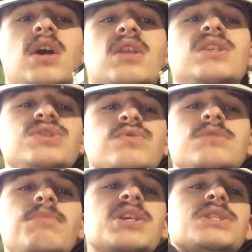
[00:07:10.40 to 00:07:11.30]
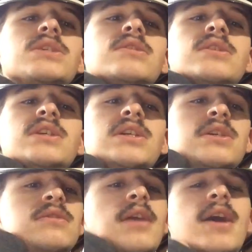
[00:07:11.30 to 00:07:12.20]
This was
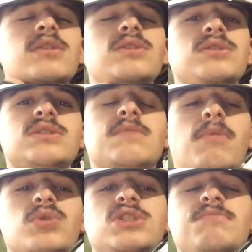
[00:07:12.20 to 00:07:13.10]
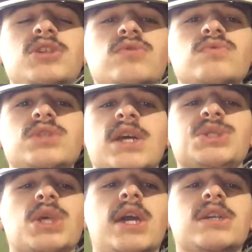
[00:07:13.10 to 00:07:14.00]
basically not supposed to be used
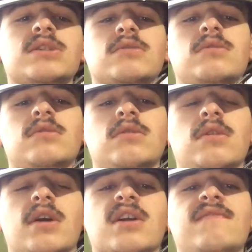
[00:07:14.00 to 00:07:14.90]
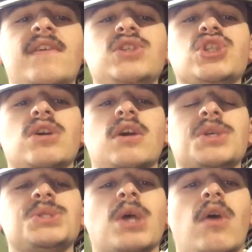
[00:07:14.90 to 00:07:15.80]
as like a conventional
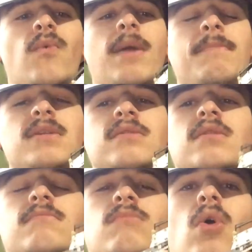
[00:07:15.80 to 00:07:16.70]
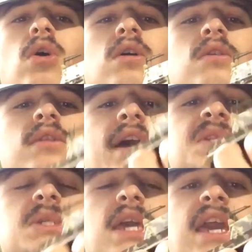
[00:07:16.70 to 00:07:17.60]
assault weapon, more or
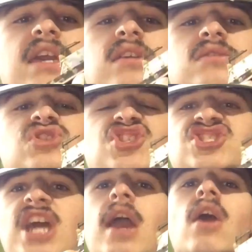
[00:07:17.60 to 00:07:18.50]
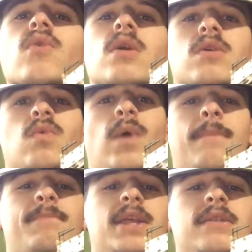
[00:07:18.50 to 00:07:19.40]
less a terror
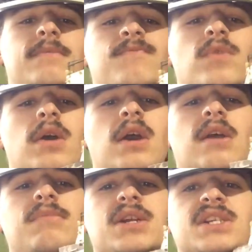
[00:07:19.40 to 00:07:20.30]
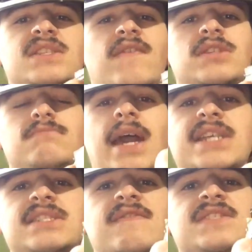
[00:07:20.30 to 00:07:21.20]
weapon because of its
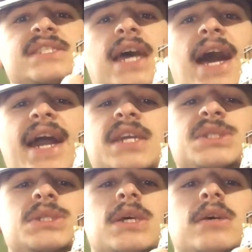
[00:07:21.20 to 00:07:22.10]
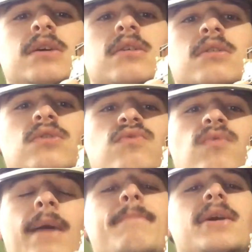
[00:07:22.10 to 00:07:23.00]
massive size,
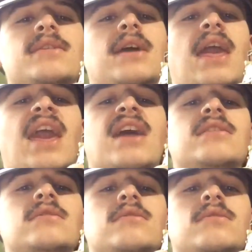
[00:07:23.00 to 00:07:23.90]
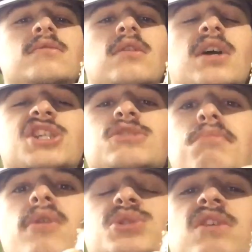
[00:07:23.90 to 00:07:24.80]
weapon, and
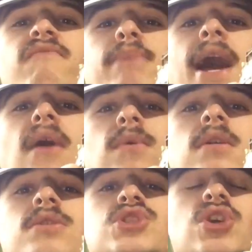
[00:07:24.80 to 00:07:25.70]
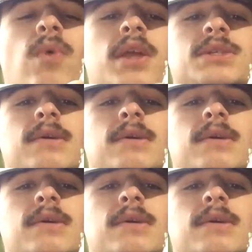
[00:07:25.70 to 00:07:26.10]
explosive power to it.